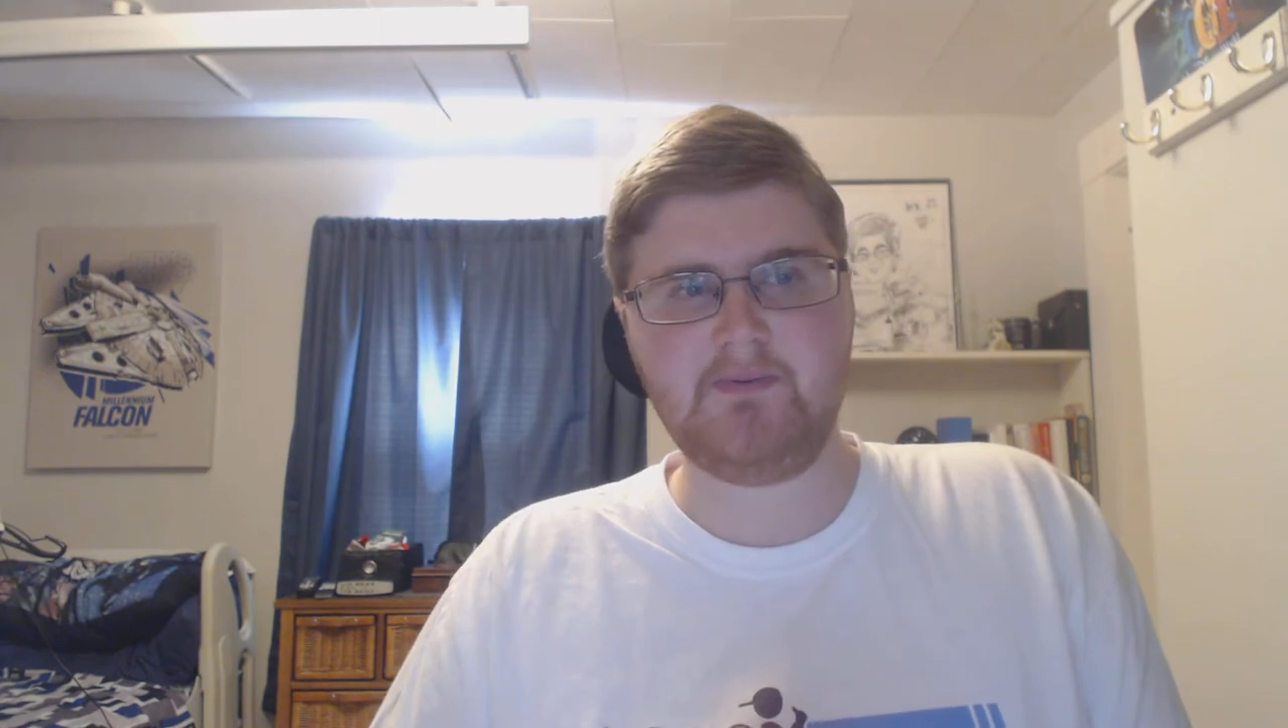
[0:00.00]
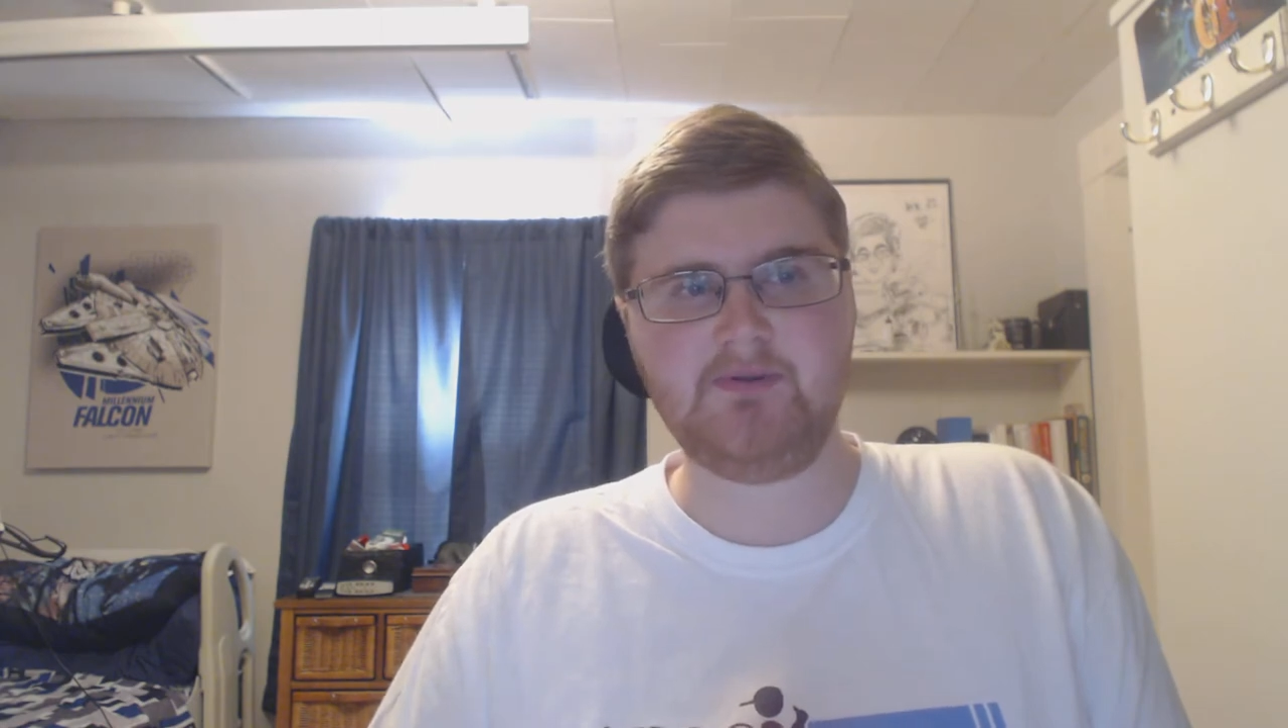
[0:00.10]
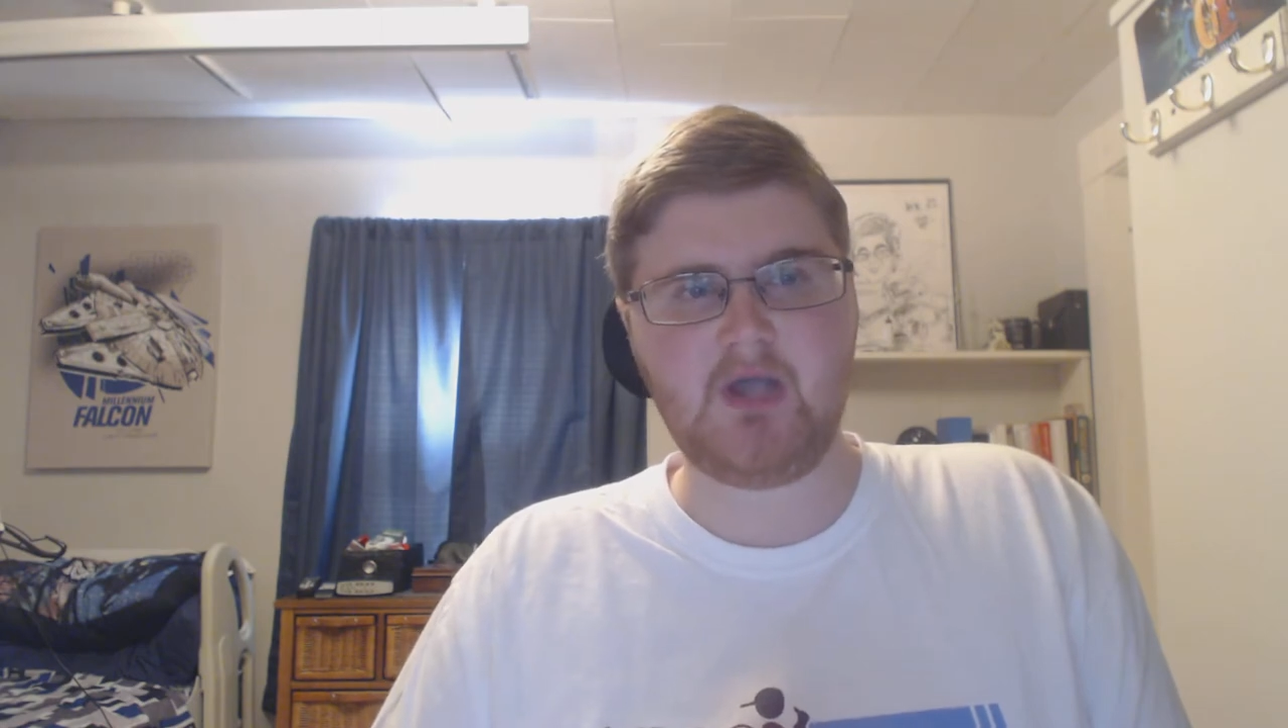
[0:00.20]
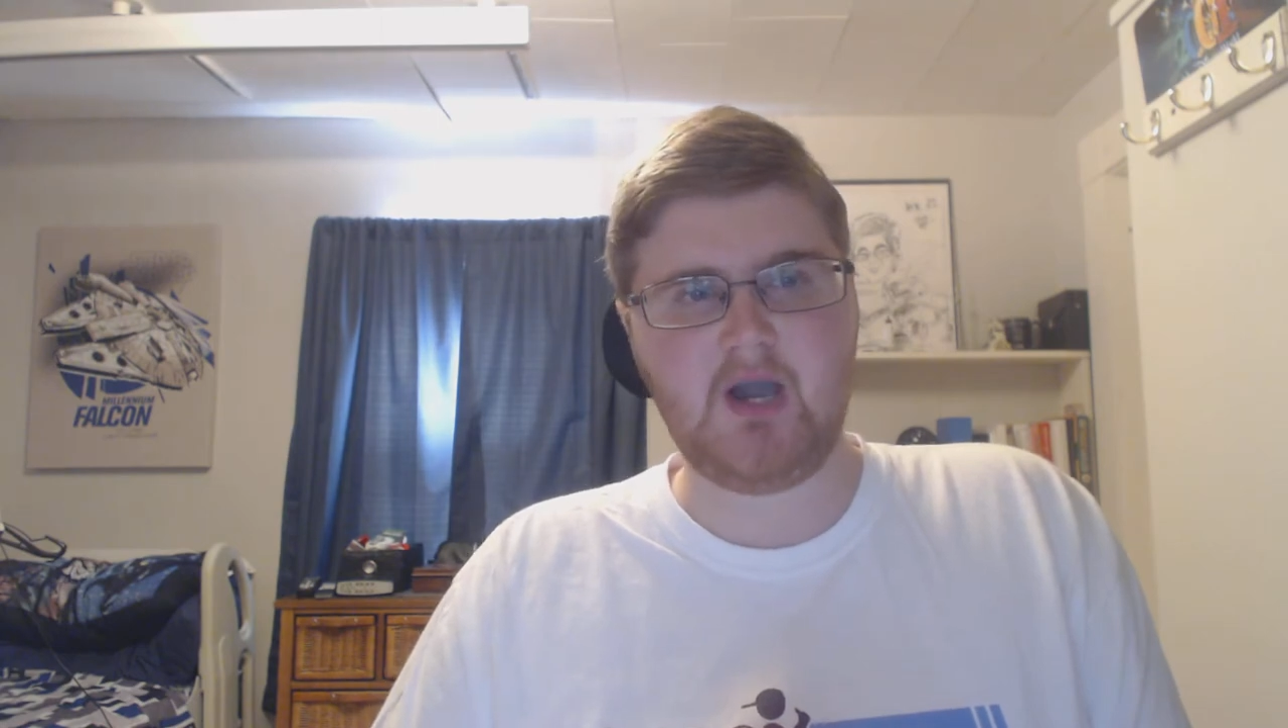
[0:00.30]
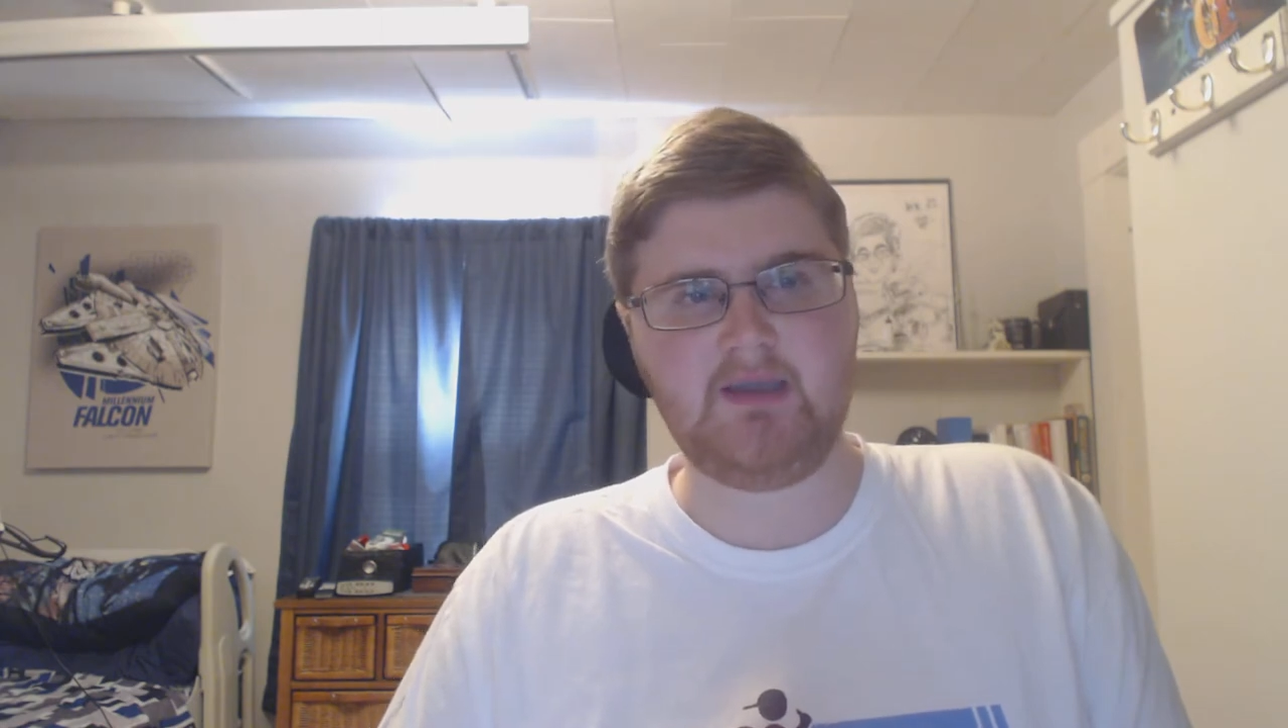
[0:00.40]

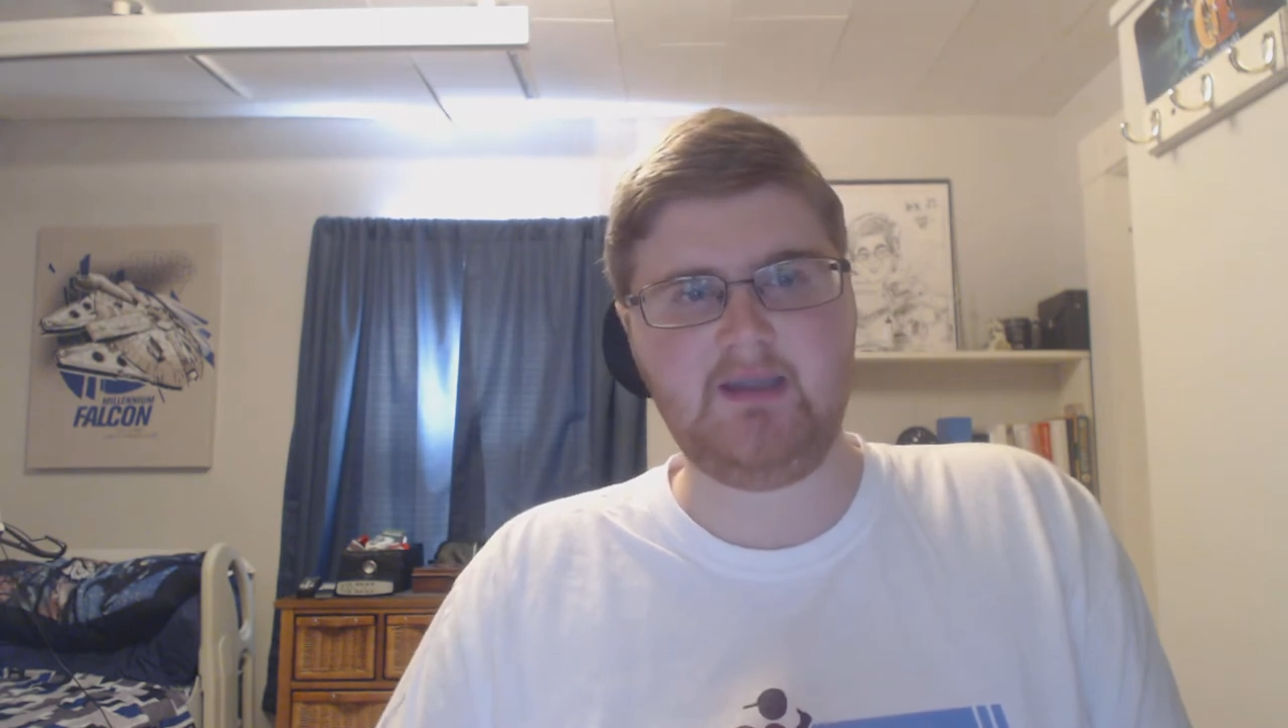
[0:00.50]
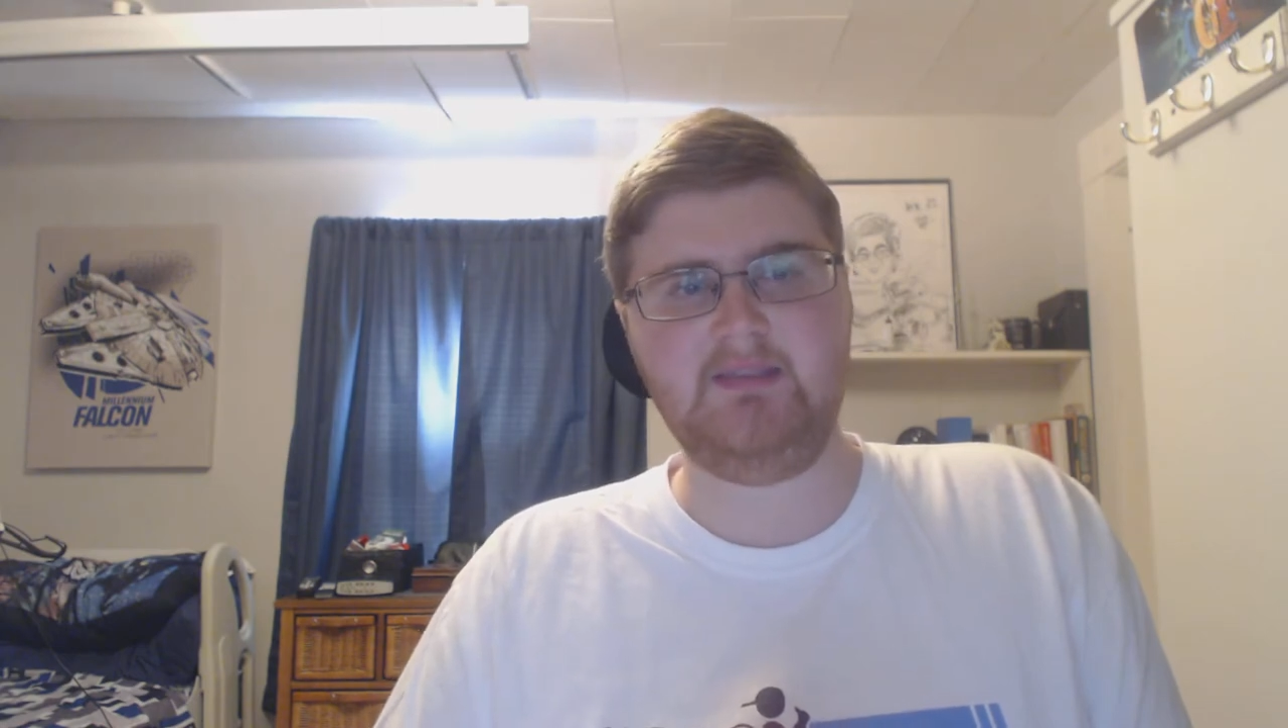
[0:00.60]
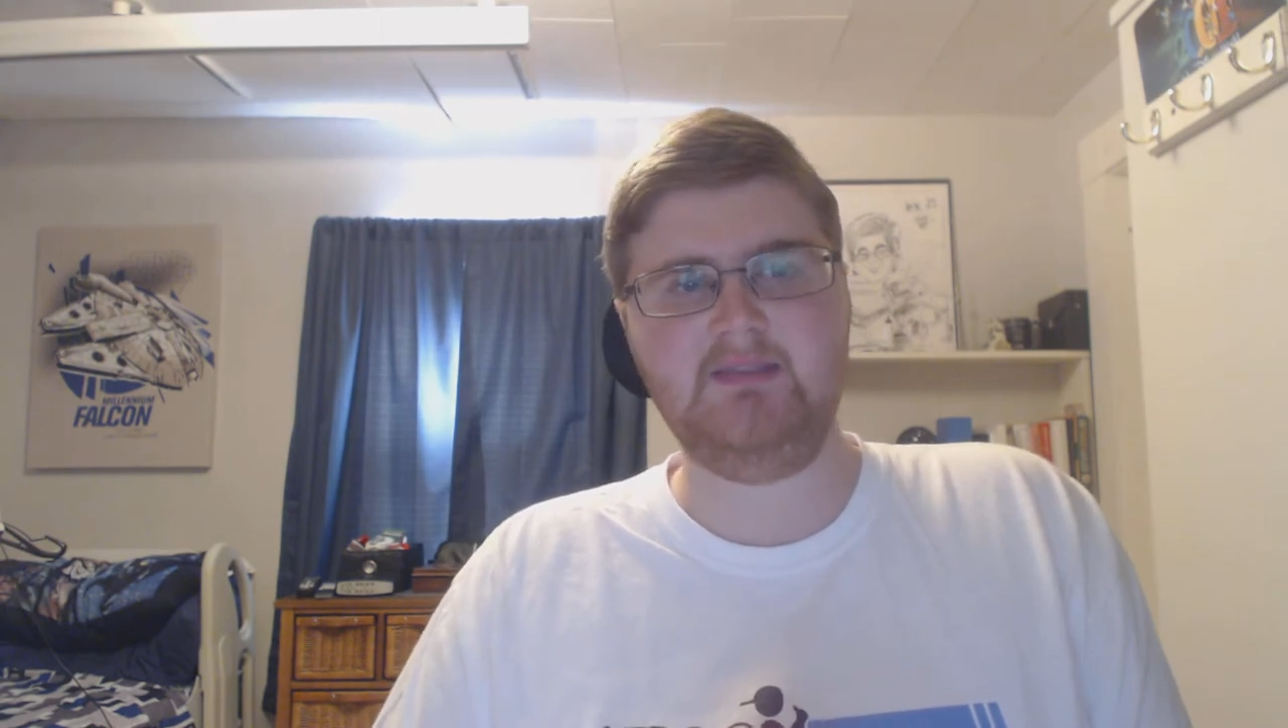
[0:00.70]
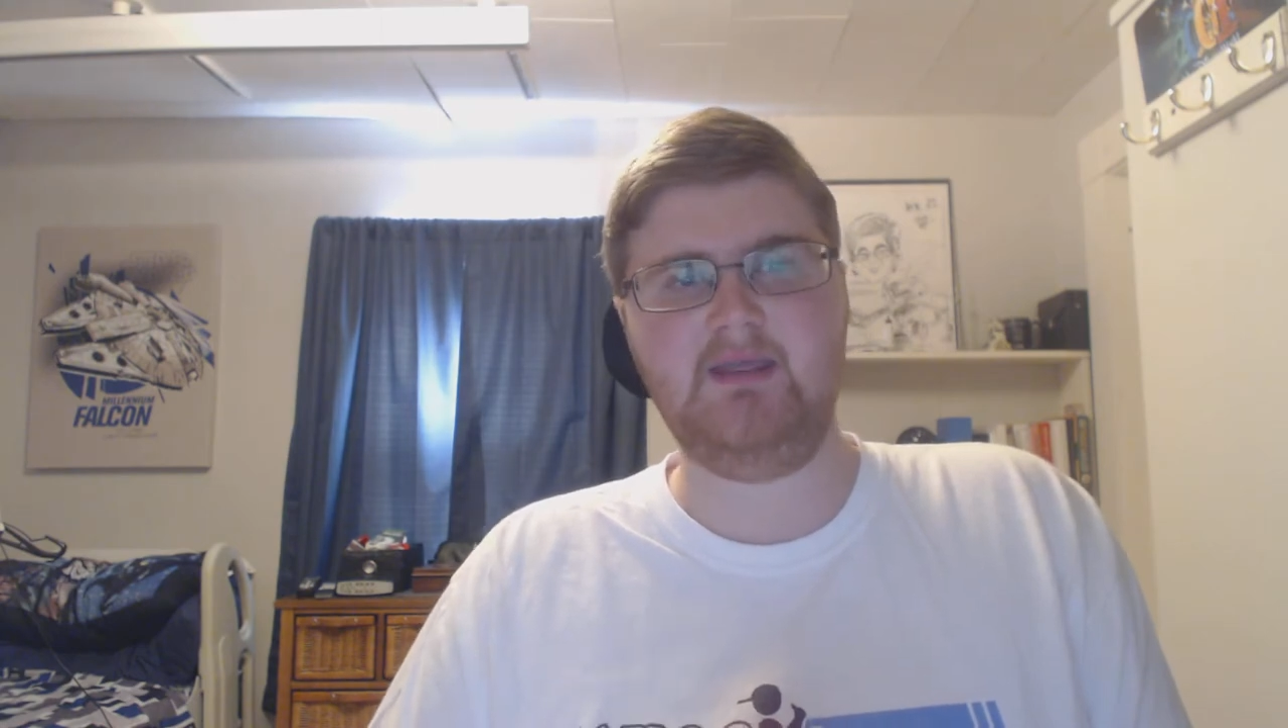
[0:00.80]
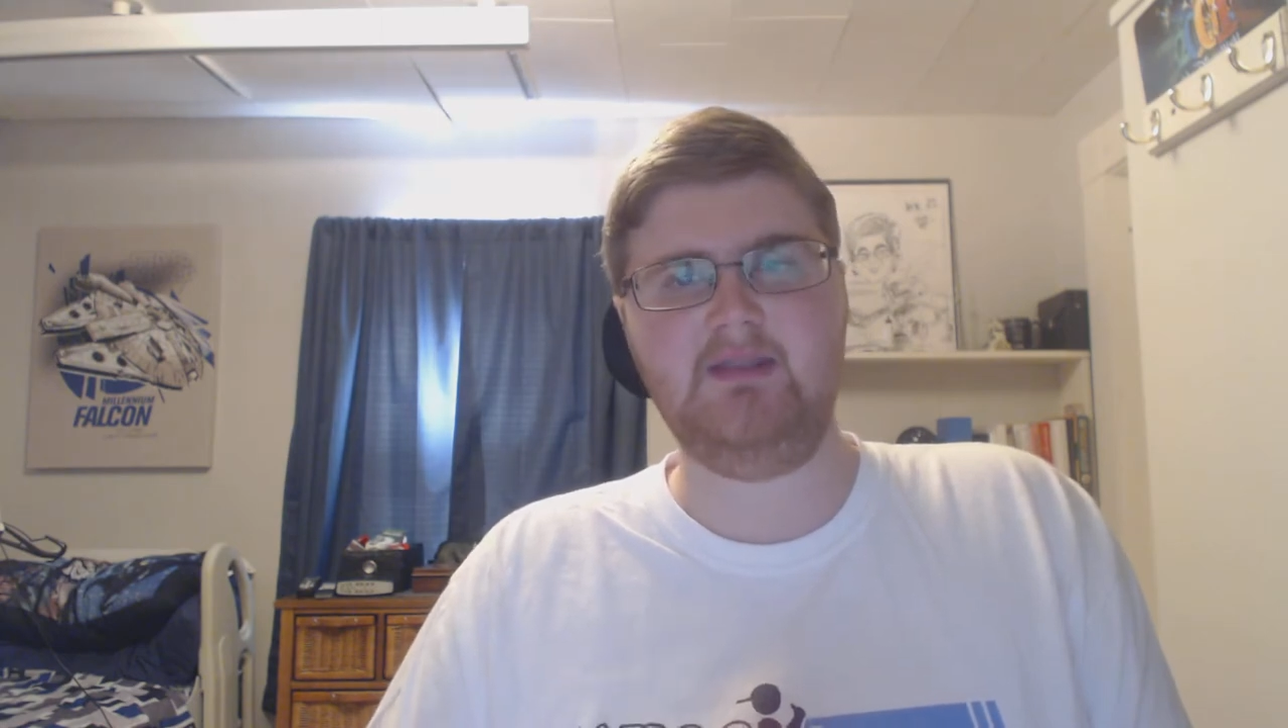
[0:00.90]
people
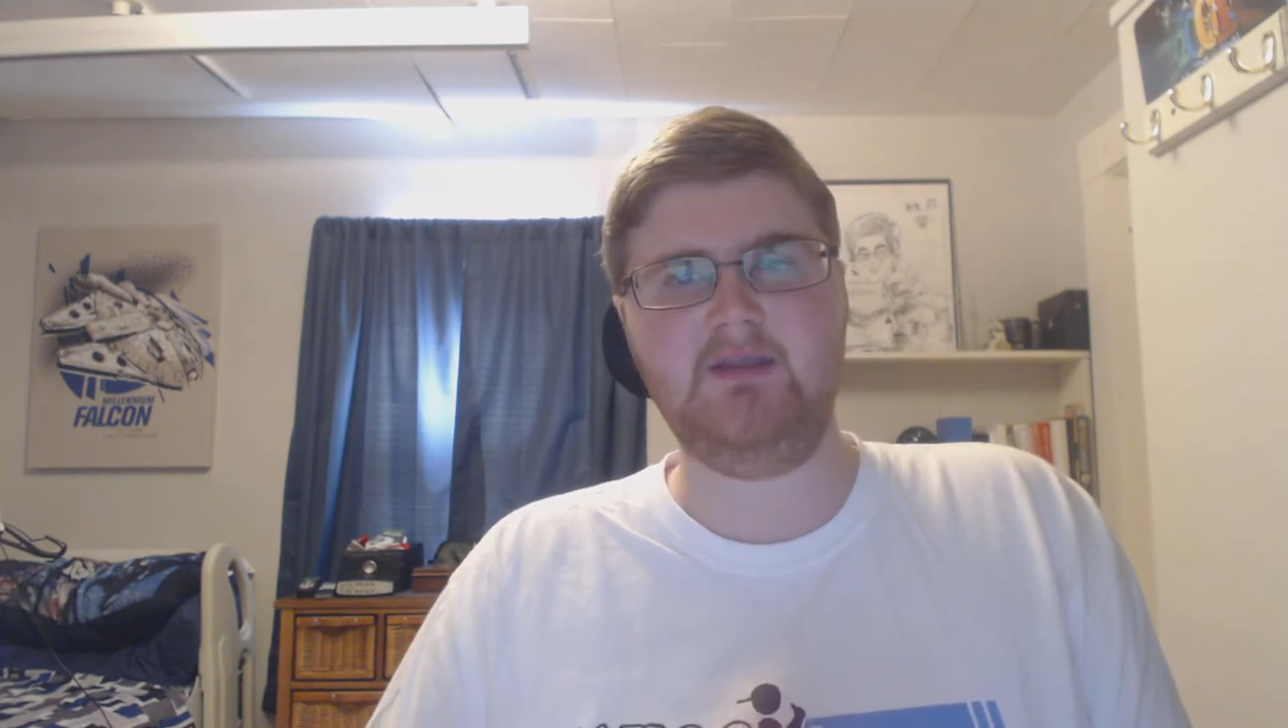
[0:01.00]
talking and,